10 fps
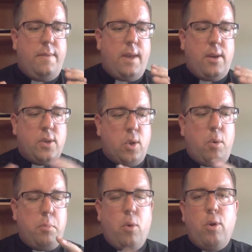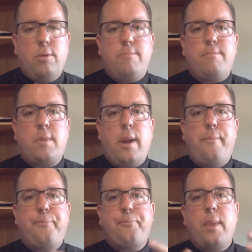that is so important?
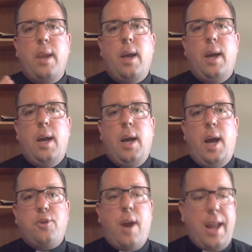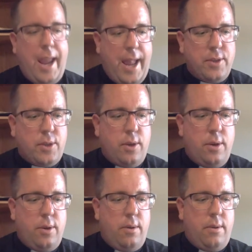I try to
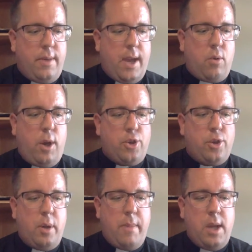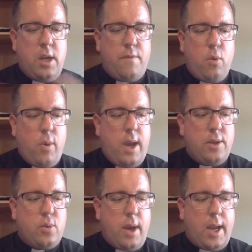answer that question in many different
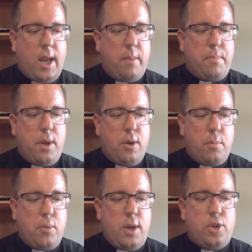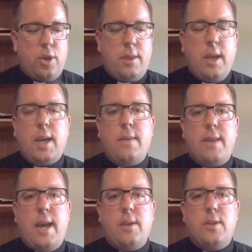ways when I get up here to preach. I think
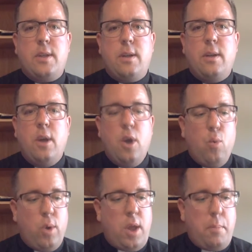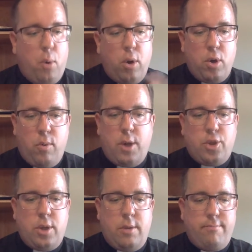that is a really important
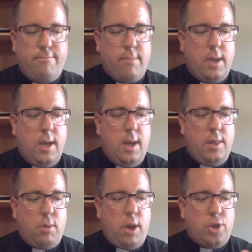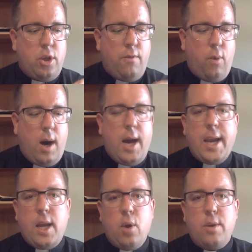question. The question of
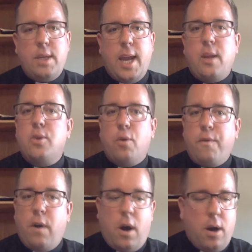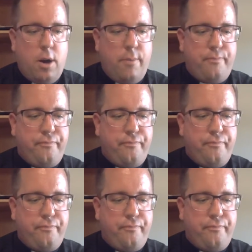why can only take you so far.